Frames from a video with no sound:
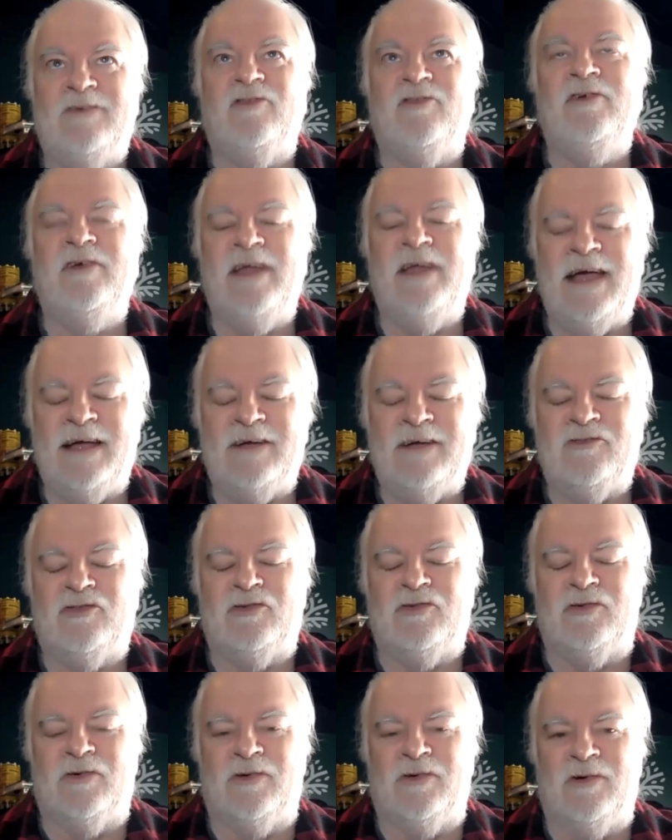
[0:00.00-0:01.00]
it's
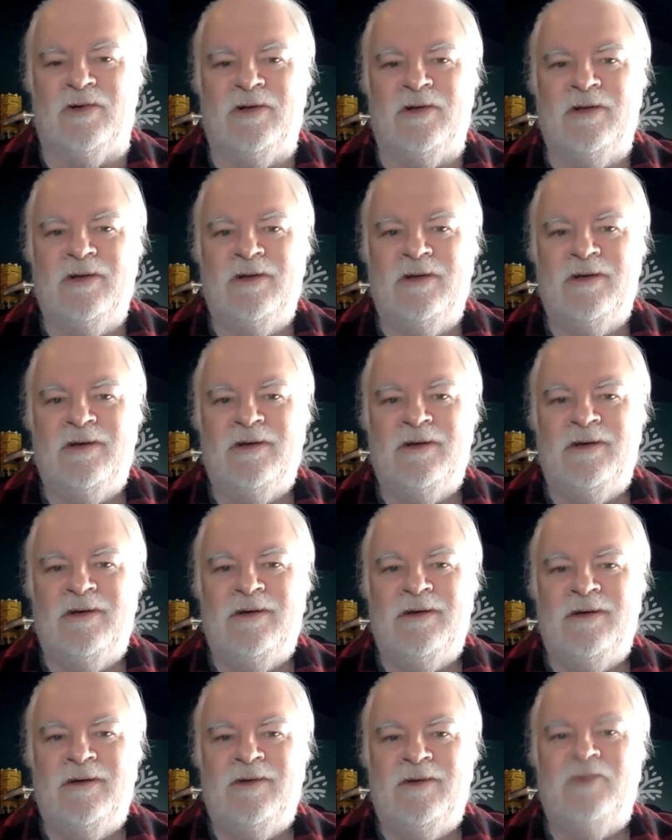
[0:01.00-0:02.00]
natural
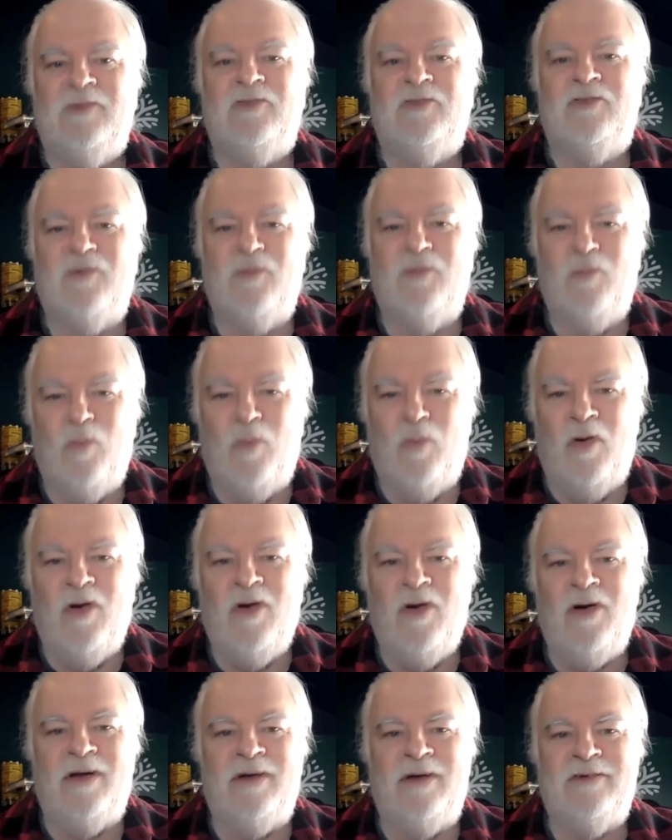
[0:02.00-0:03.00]
to
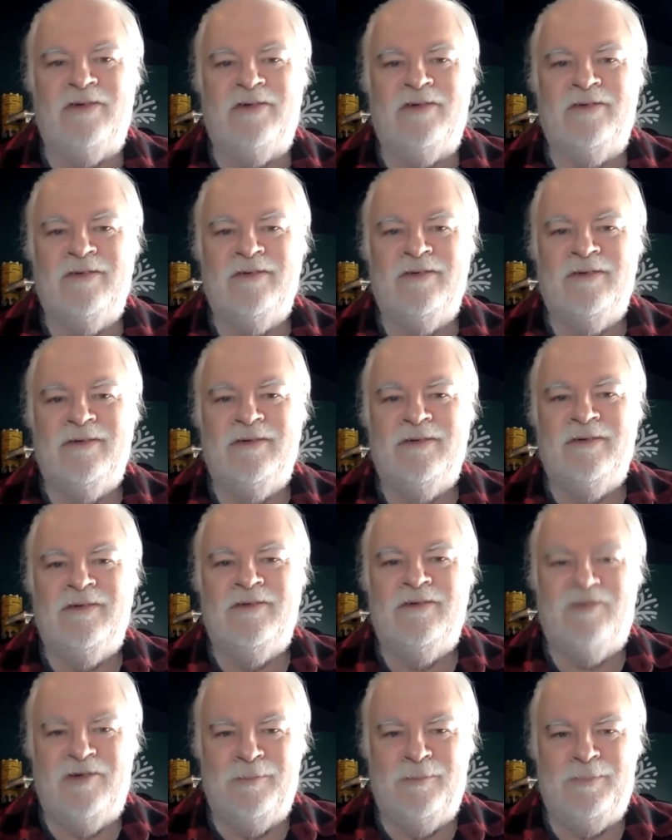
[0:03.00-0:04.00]
want
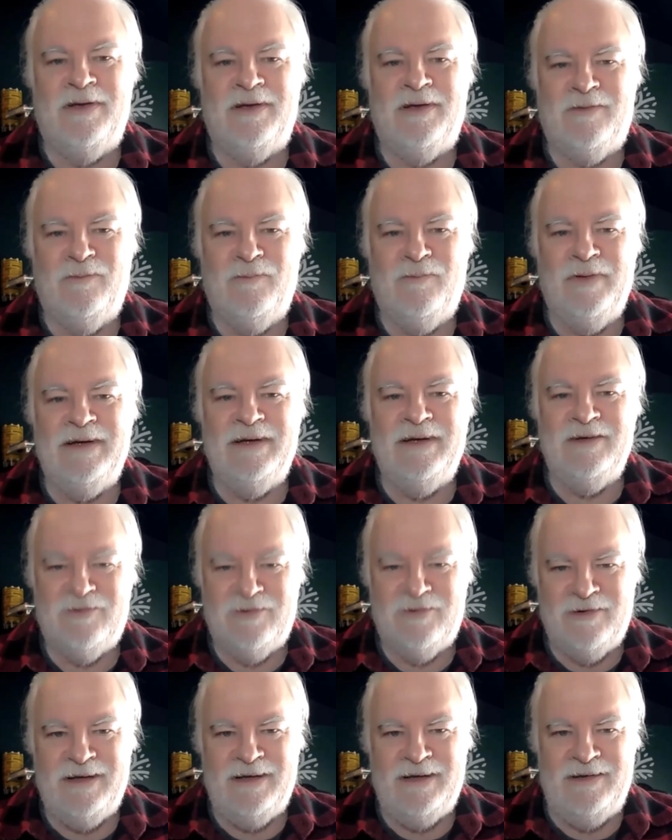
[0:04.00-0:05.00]
to pick
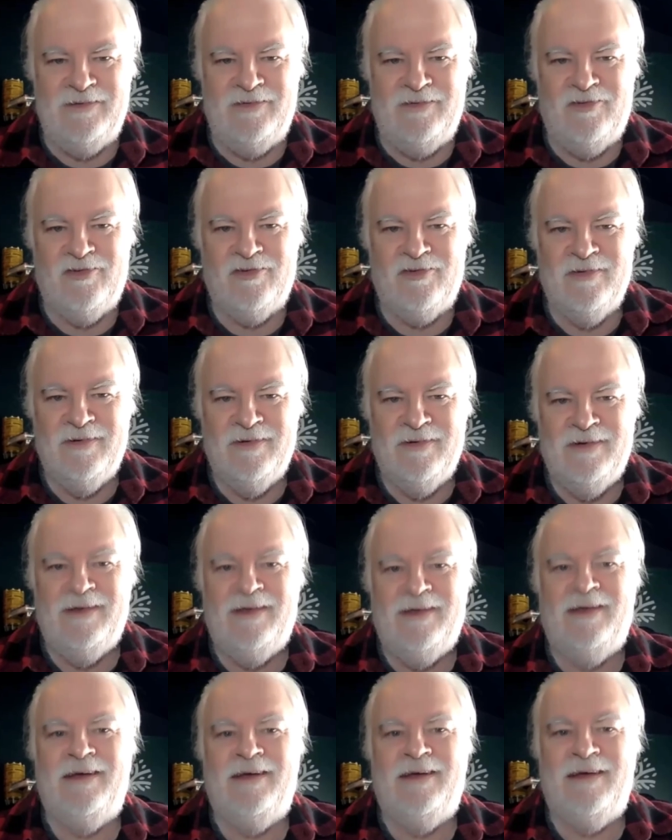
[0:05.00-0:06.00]
winning trades.
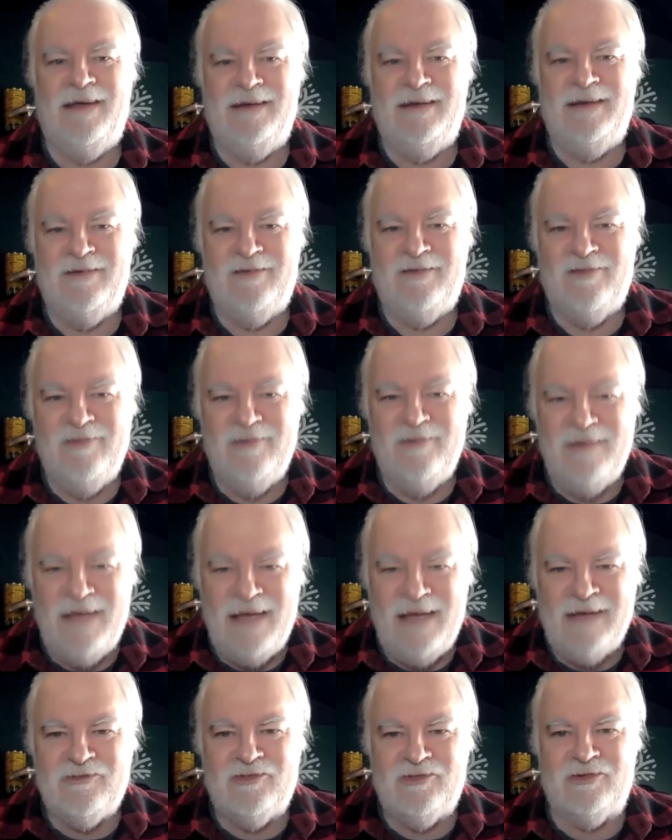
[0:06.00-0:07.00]
And it's
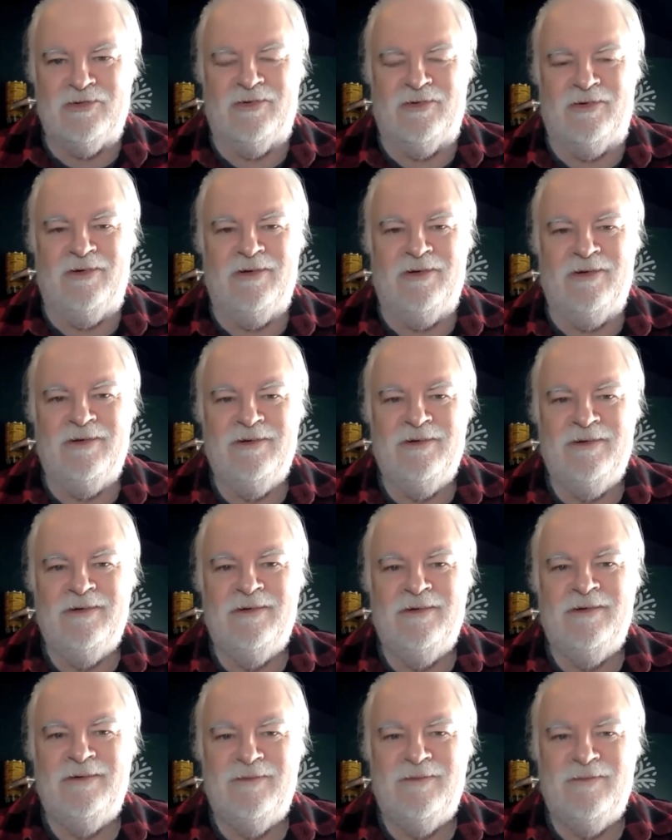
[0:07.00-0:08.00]
natural,
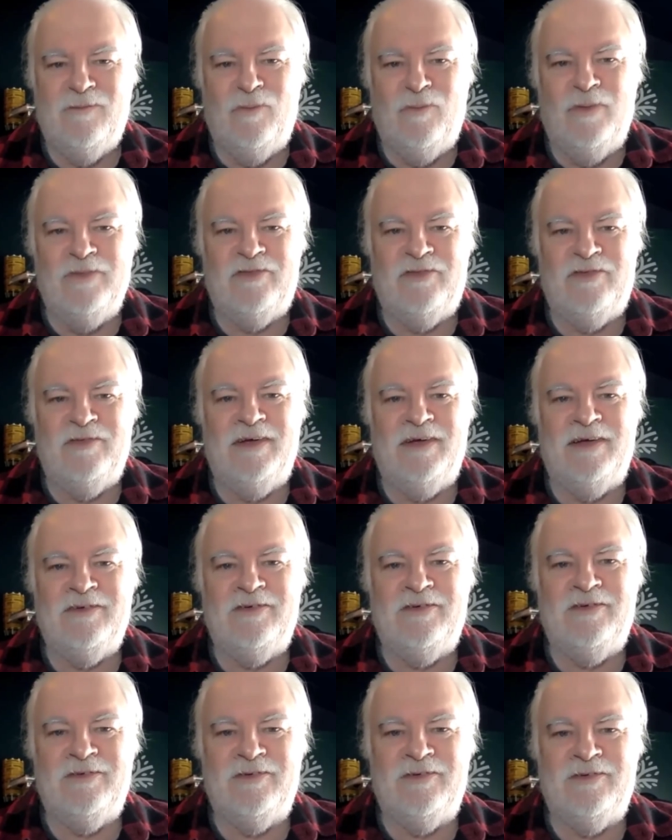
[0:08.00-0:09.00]
once
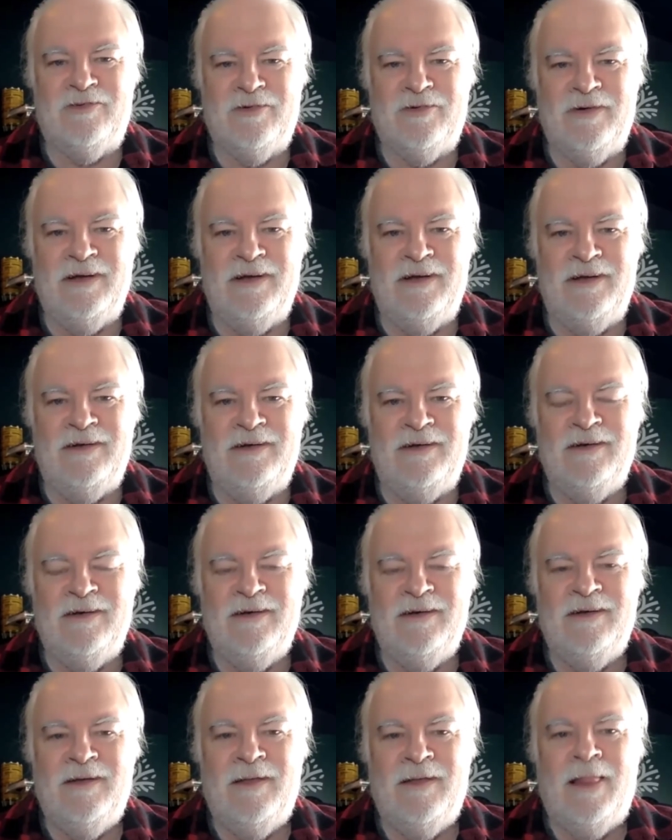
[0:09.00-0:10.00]
you've entered a
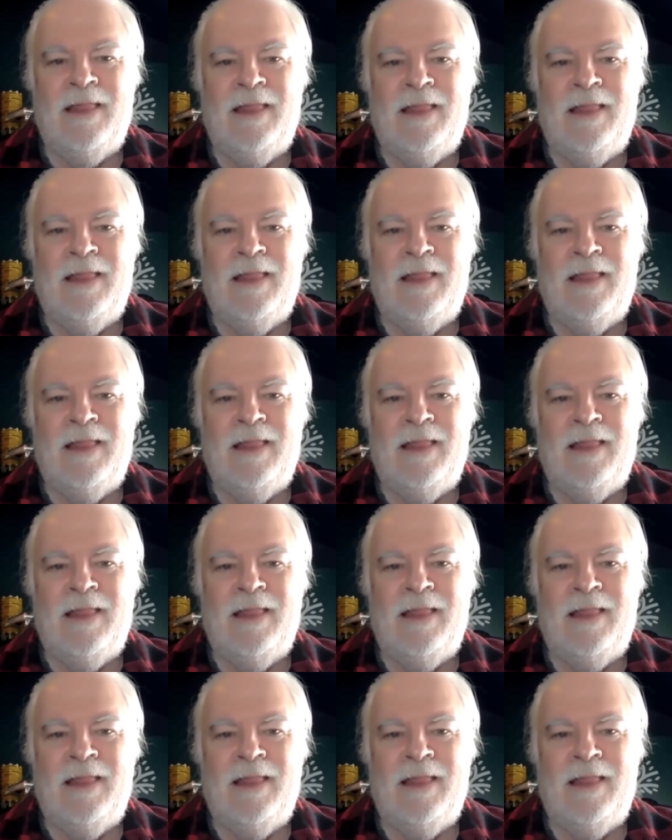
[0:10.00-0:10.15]
trade,